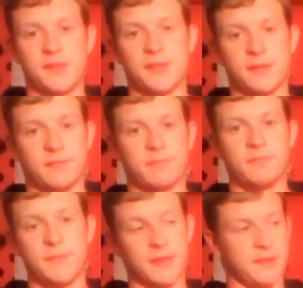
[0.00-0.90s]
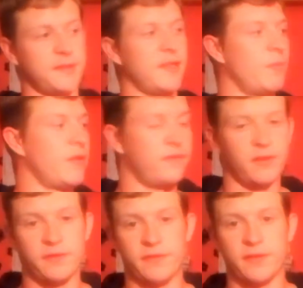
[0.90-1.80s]
You can see a bit
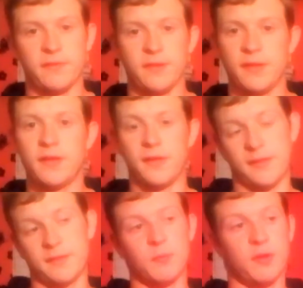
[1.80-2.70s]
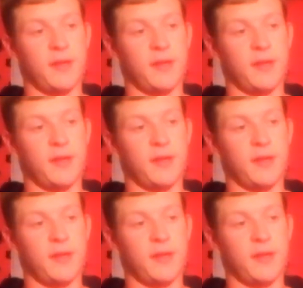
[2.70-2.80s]
further. It is more